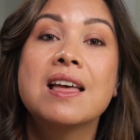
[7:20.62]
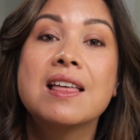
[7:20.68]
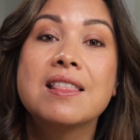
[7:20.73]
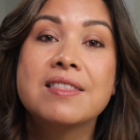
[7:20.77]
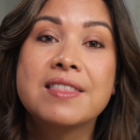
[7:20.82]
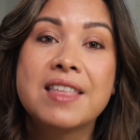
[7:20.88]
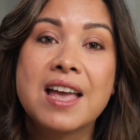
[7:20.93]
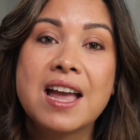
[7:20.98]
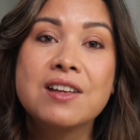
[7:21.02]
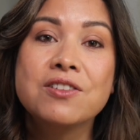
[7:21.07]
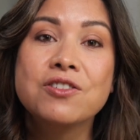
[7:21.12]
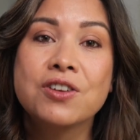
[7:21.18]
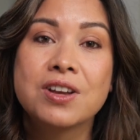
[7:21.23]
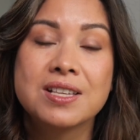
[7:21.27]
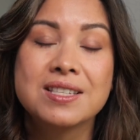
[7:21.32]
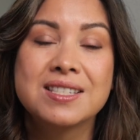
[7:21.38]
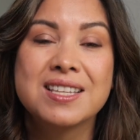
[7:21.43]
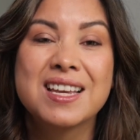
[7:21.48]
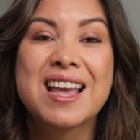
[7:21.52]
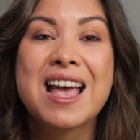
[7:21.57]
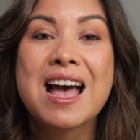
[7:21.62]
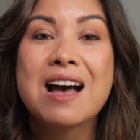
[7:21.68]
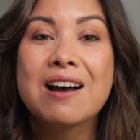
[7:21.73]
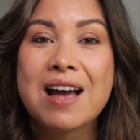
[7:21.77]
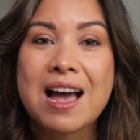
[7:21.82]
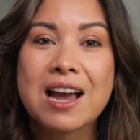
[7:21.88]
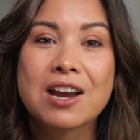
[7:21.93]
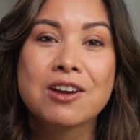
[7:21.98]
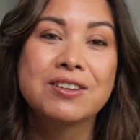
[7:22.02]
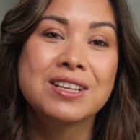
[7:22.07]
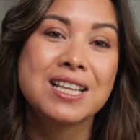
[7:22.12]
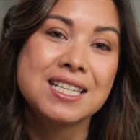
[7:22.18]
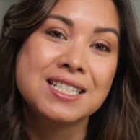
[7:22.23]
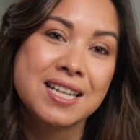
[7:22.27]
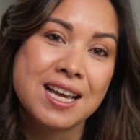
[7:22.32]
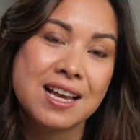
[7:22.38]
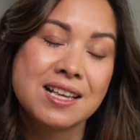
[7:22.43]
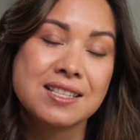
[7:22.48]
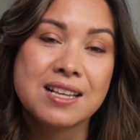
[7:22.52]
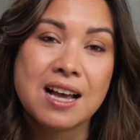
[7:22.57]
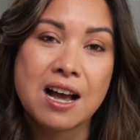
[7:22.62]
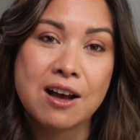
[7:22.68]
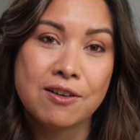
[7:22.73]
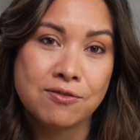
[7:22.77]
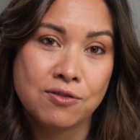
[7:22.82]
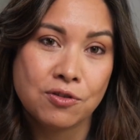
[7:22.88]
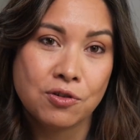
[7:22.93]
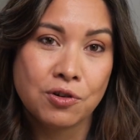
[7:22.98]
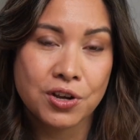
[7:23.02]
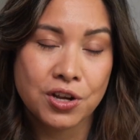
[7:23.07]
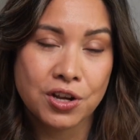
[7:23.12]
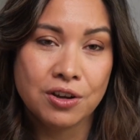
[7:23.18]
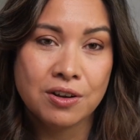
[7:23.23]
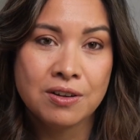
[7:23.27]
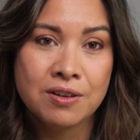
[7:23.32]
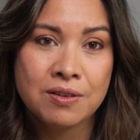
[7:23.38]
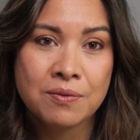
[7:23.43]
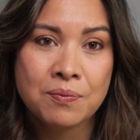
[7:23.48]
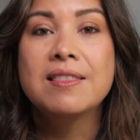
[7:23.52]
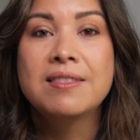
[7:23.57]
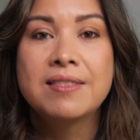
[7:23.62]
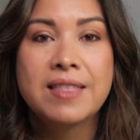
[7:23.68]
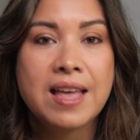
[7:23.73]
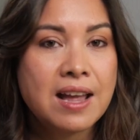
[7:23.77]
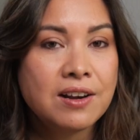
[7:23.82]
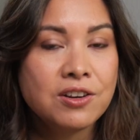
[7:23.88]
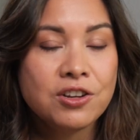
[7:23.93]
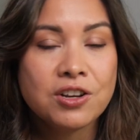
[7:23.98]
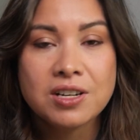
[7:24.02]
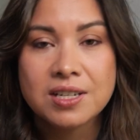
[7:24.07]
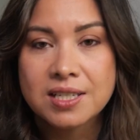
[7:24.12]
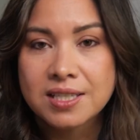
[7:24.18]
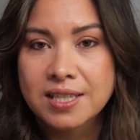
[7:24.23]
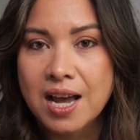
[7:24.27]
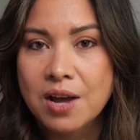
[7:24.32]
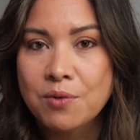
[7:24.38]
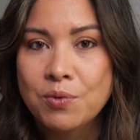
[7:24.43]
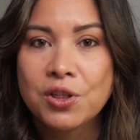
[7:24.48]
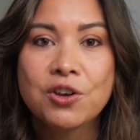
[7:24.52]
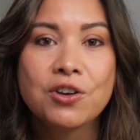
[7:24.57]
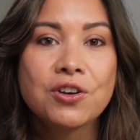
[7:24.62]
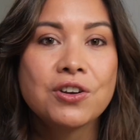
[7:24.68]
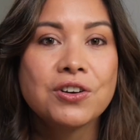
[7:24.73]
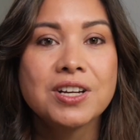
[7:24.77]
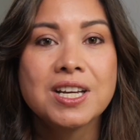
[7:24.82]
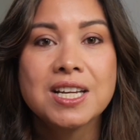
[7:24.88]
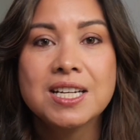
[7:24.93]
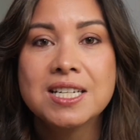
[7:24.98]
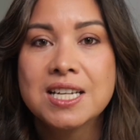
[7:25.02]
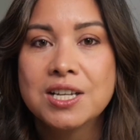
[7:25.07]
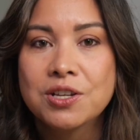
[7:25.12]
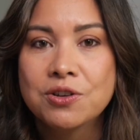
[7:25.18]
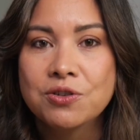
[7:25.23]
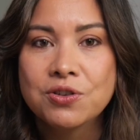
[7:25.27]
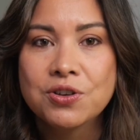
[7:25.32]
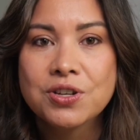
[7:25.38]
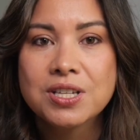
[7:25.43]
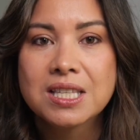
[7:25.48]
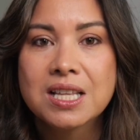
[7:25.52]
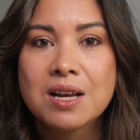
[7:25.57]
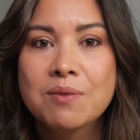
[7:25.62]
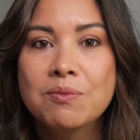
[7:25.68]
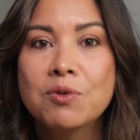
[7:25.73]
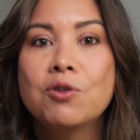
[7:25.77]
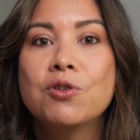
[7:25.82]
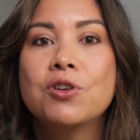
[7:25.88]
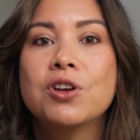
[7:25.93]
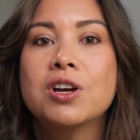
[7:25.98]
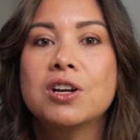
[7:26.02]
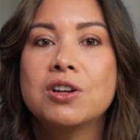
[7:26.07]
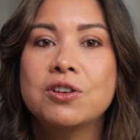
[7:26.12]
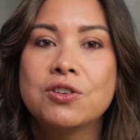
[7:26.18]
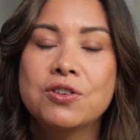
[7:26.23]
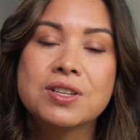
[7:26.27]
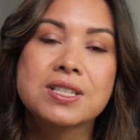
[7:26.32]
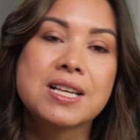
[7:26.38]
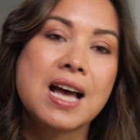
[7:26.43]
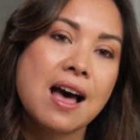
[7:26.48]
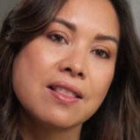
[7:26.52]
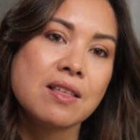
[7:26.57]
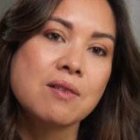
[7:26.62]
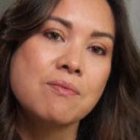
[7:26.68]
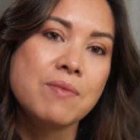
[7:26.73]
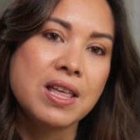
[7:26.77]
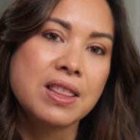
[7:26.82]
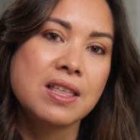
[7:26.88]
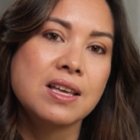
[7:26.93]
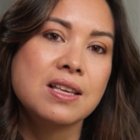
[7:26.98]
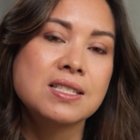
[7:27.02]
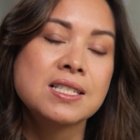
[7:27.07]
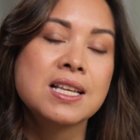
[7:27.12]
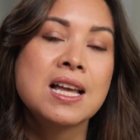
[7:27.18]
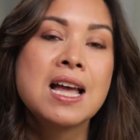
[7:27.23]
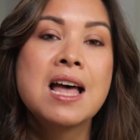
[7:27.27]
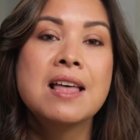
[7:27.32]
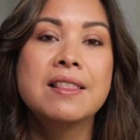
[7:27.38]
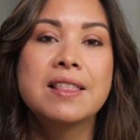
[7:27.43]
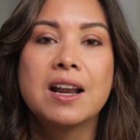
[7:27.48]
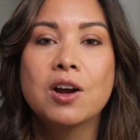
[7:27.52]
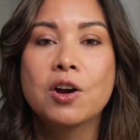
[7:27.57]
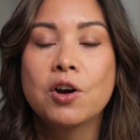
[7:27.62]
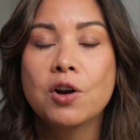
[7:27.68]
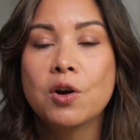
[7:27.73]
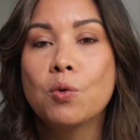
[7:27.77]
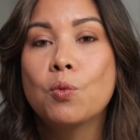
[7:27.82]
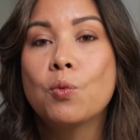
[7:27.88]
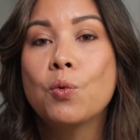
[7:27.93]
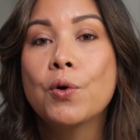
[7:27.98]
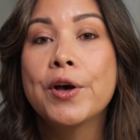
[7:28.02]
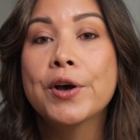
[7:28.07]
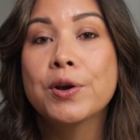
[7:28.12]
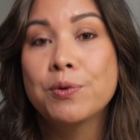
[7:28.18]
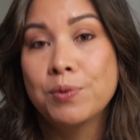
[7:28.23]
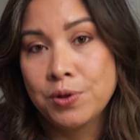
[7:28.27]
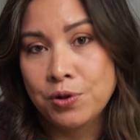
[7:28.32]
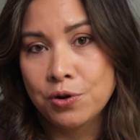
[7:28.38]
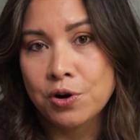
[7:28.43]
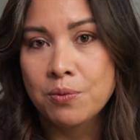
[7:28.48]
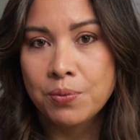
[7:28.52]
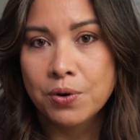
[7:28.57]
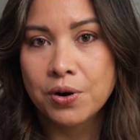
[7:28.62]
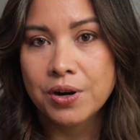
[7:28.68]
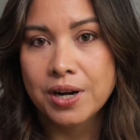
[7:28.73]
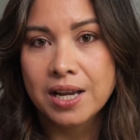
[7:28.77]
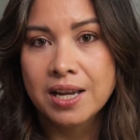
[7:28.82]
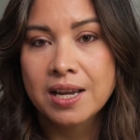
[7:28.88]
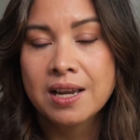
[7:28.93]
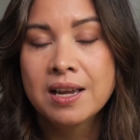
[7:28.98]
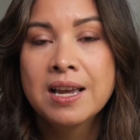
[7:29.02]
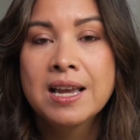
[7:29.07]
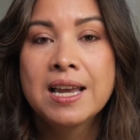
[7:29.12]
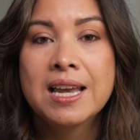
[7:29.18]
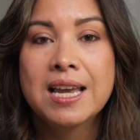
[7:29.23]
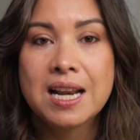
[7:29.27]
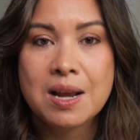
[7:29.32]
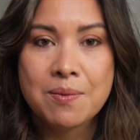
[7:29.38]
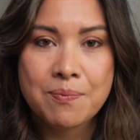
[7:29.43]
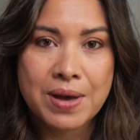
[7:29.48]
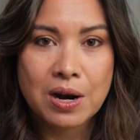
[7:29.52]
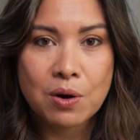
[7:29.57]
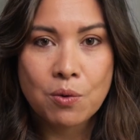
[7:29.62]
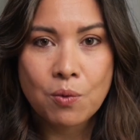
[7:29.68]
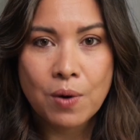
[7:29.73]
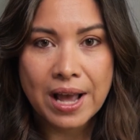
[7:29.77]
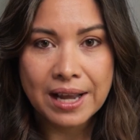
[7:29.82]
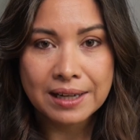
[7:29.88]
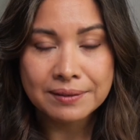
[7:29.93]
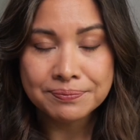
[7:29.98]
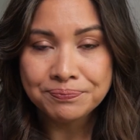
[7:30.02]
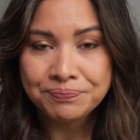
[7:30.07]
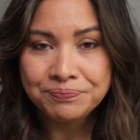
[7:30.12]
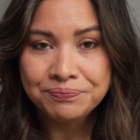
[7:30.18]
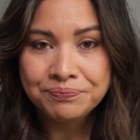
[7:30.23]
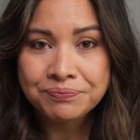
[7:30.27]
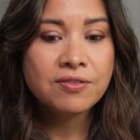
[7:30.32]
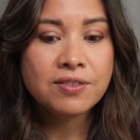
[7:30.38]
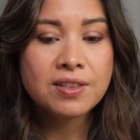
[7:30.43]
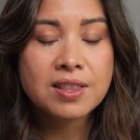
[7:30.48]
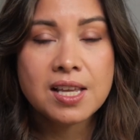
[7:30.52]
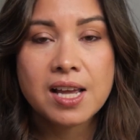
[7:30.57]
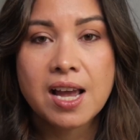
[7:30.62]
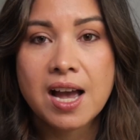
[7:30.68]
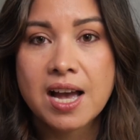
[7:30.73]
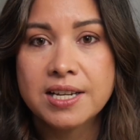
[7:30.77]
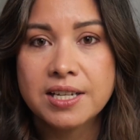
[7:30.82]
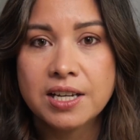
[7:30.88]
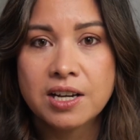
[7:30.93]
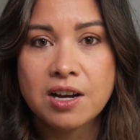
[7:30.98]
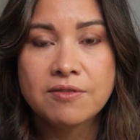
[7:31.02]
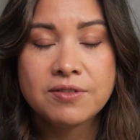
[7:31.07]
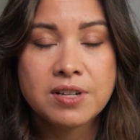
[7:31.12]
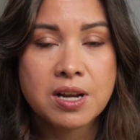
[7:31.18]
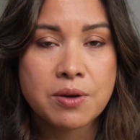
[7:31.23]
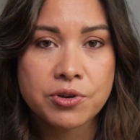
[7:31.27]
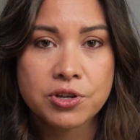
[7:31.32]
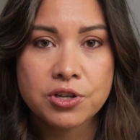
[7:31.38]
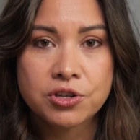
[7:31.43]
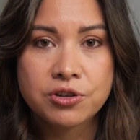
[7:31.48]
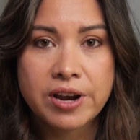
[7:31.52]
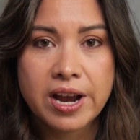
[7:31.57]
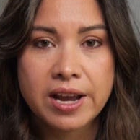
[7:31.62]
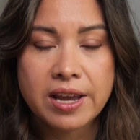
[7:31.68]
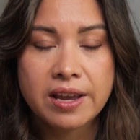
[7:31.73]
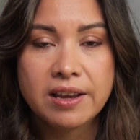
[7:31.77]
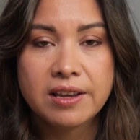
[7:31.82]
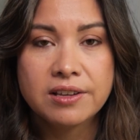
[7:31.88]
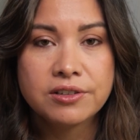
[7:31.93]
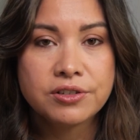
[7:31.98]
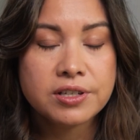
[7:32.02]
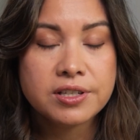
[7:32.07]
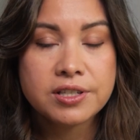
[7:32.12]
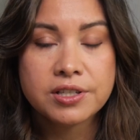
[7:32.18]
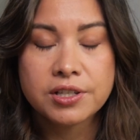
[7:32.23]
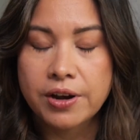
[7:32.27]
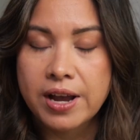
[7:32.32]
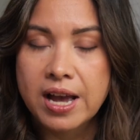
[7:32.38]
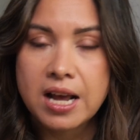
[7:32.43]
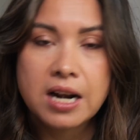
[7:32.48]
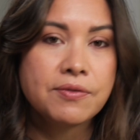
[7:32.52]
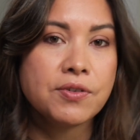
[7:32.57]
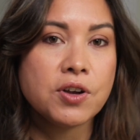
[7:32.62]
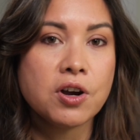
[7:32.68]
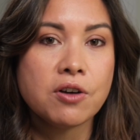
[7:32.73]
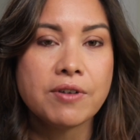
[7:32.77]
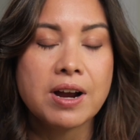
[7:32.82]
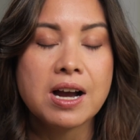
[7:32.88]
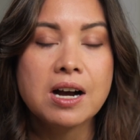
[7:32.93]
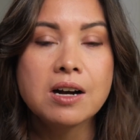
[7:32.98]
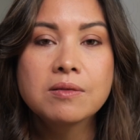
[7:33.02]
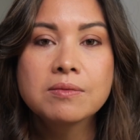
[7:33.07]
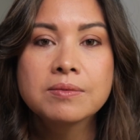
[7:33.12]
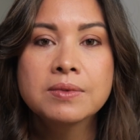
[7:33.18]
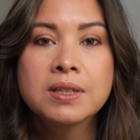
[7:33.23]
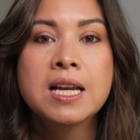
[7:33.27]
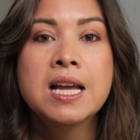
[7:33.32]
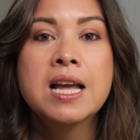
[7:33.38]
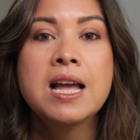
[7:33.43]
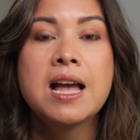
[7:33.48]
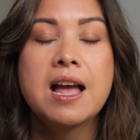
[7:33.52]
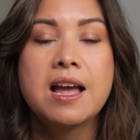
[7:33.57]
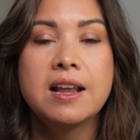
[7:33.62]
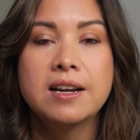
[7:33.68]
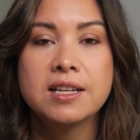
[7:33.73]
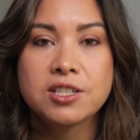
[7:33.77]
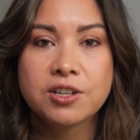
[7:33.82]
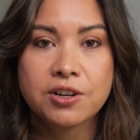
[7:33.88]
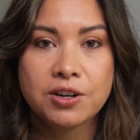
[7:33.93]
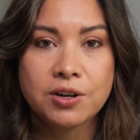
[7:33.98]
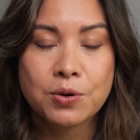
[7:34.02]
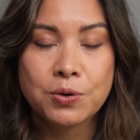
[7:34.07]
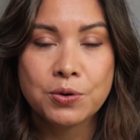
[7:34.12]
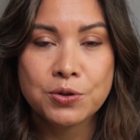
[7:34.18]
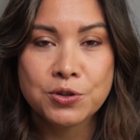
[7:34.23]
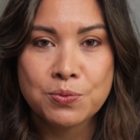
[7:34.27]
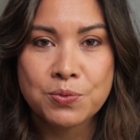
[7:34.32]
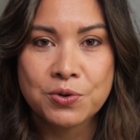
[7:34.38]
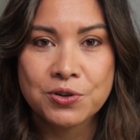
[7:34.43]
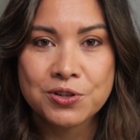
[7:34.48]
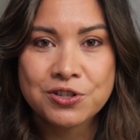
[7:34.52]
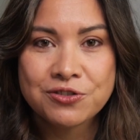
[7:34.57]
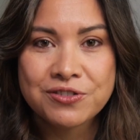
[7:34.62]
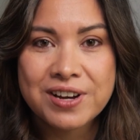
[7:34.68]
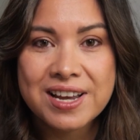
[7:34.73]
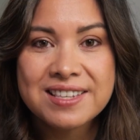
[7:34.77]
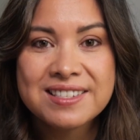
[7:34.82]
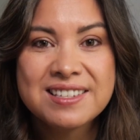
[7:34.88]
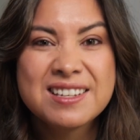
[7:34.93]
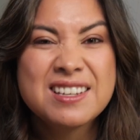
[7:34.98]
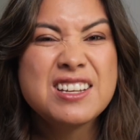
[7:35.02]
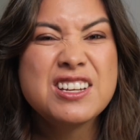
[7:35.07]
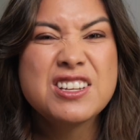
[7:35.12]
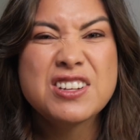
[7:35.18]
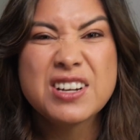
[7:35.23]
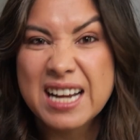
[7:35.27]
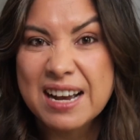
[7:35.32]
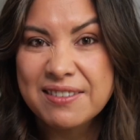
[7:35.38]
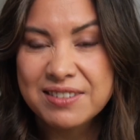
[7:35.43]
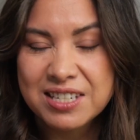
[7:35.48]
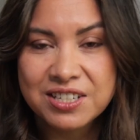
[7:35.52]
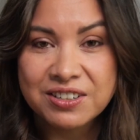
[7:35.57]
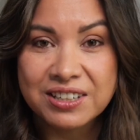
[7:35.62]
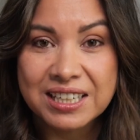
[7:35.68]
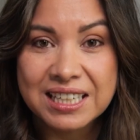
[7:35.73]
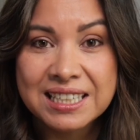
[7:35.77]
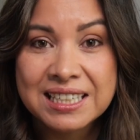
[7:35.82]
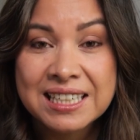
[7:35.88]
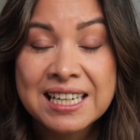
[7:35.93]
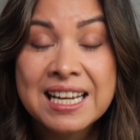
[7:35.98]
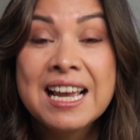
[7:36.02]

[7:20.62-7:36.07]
Then you can see how accurate these tests are for you. Then you can decide whether you're going to continue using them or you're going to use other methods that are going to work with your body in a better way. If the idea of temperature tracking is just so out of your realm and it's going to cause you more stress, you don't have to do it.